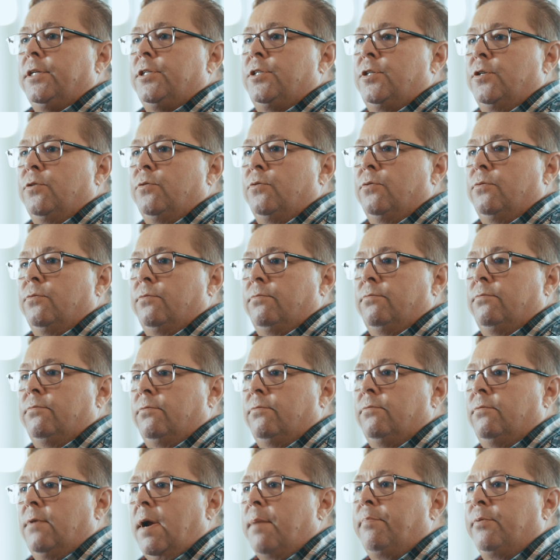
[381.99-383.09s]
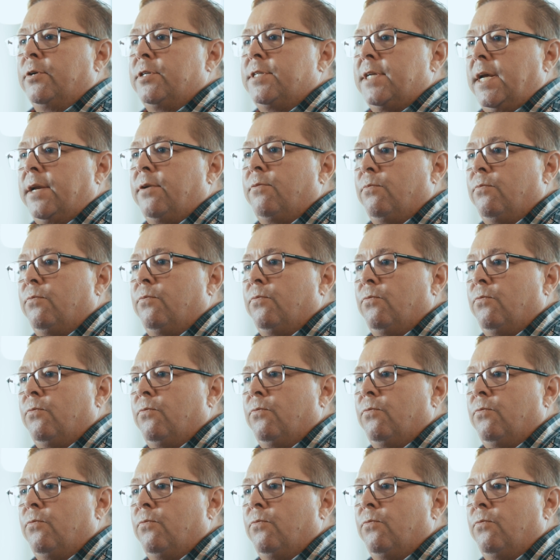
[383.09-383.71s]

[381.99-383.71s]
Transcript: to represent